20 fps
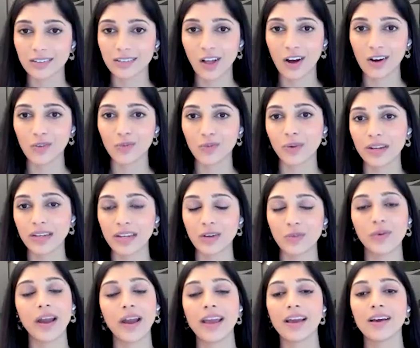long-winded
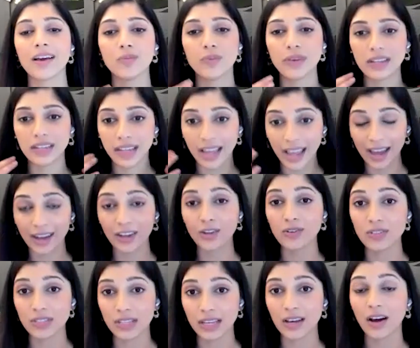way, we can
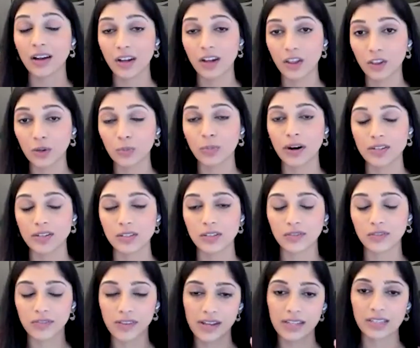use it on other parts
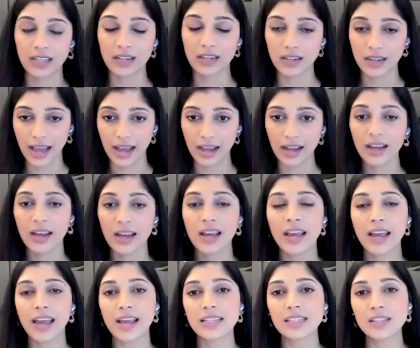of the face and neck.
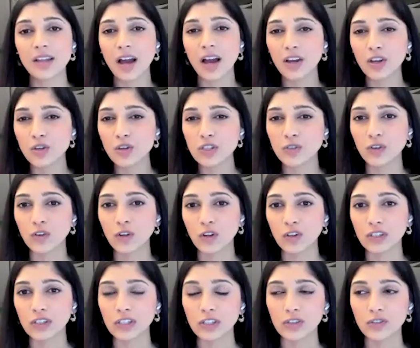It's not
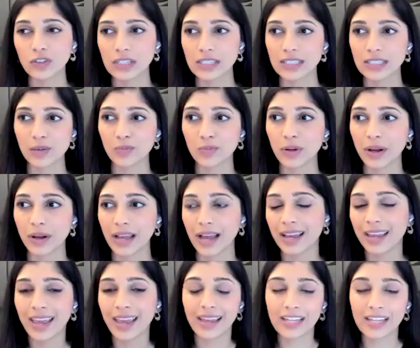useful, for example, I
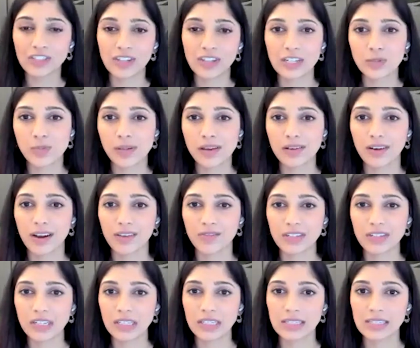can't inject PRF
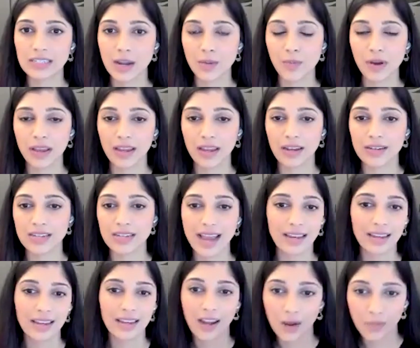into the stomach and
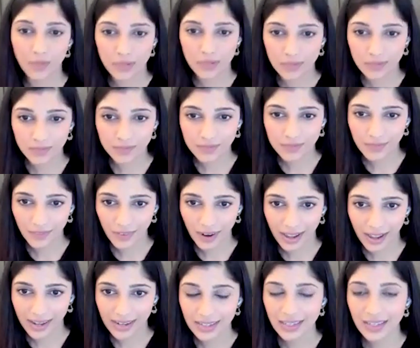tighten it up,
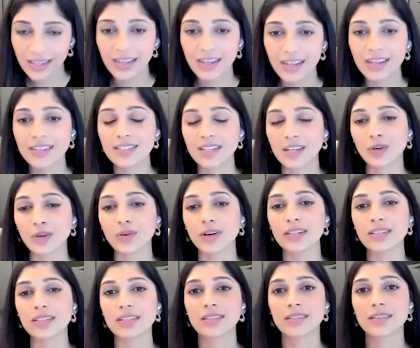right? So
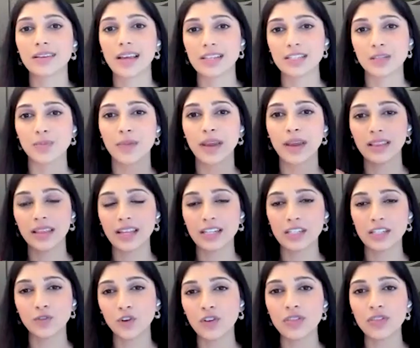it's mainly
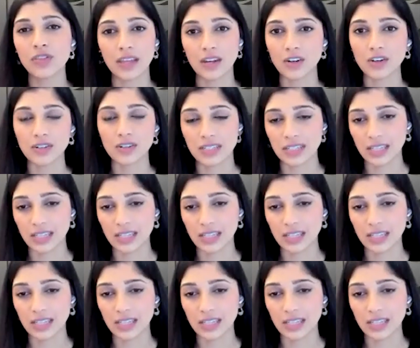it's for thinner